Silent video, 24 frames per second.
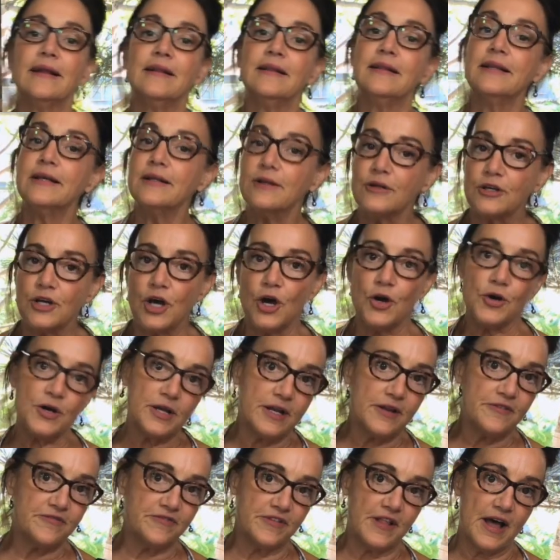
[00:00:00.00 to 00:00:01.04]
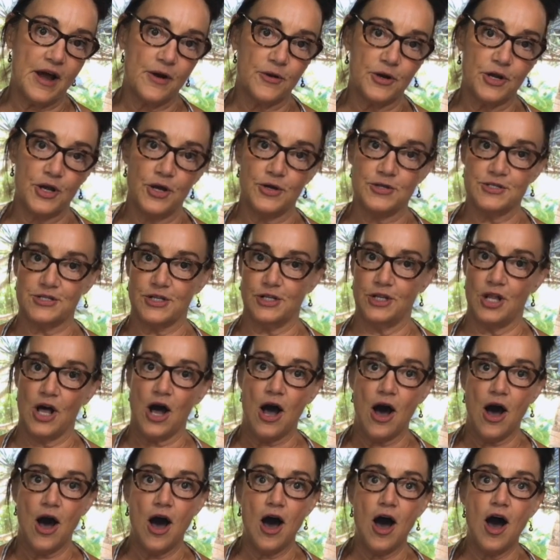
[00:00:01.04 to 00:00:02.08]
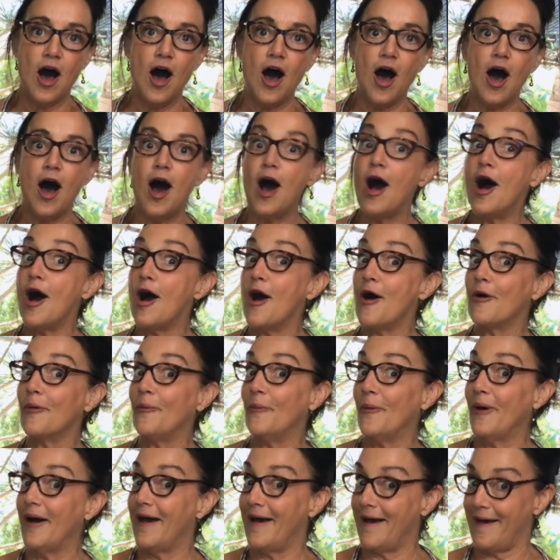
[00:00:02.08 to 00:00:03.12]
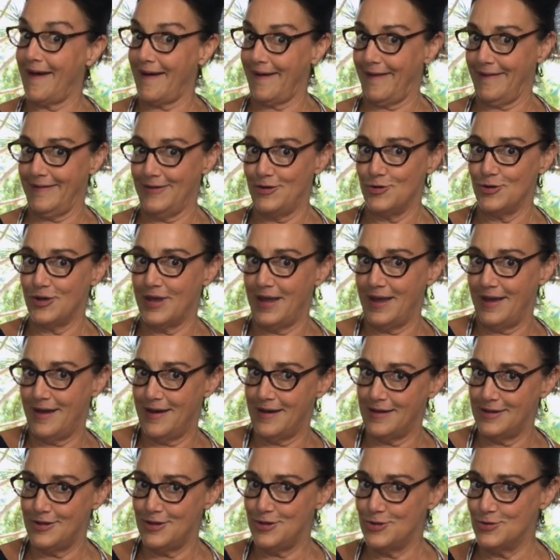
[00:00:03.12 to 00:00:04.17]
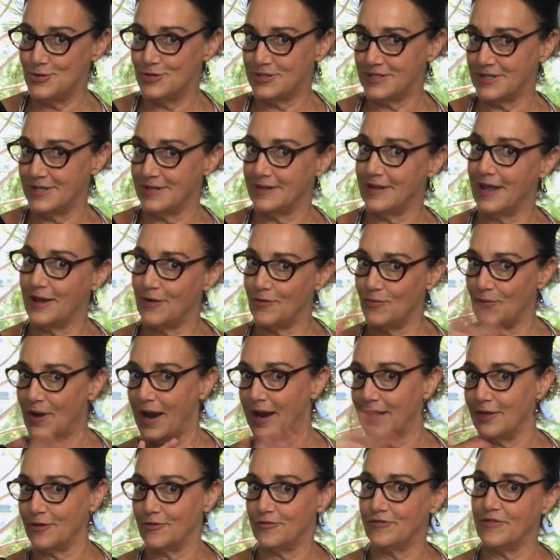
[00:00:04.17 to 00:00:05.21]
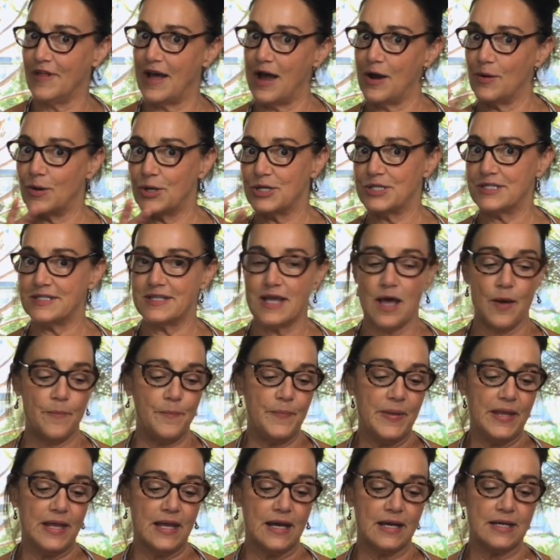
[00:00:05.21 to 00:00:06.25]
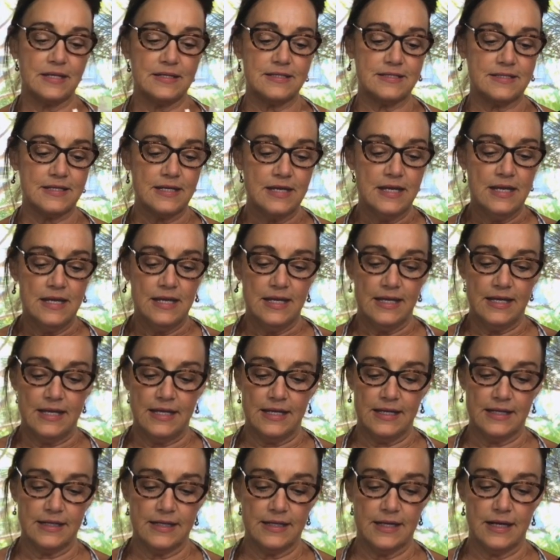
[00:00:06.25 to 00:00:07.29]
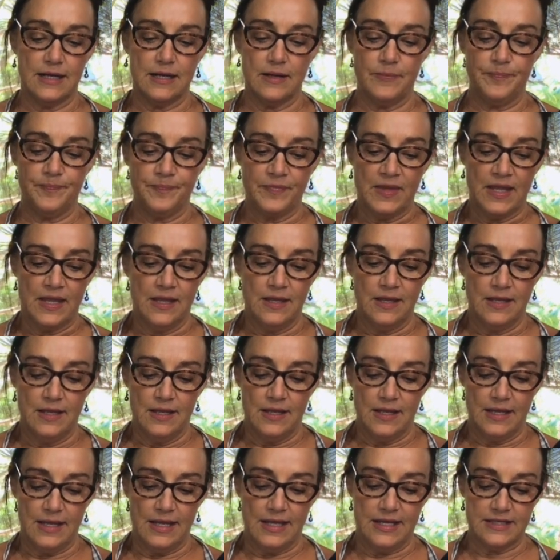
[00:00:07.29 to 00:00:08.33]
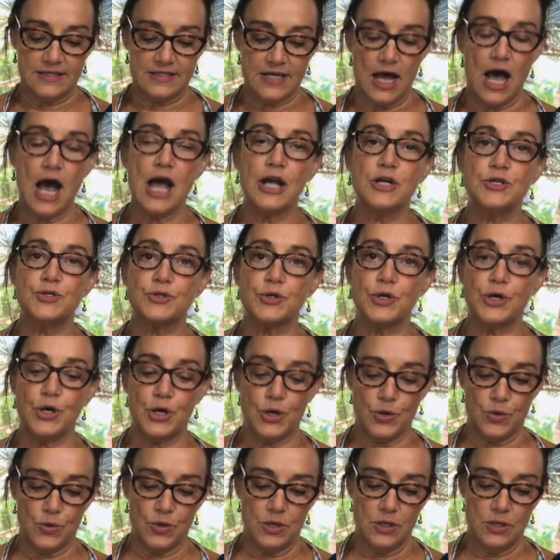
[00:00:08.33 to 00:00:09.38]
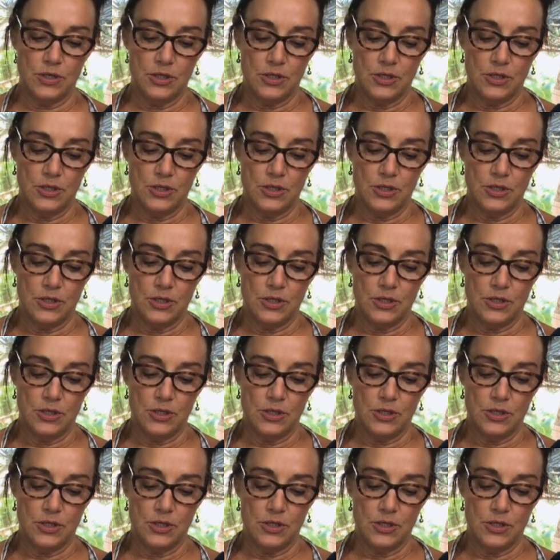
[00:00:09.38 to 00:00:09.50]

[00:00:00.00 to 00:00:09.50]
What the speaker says: a little coconut flour goes a long way. You can't use it like regular flour sub because it's hydrotropic.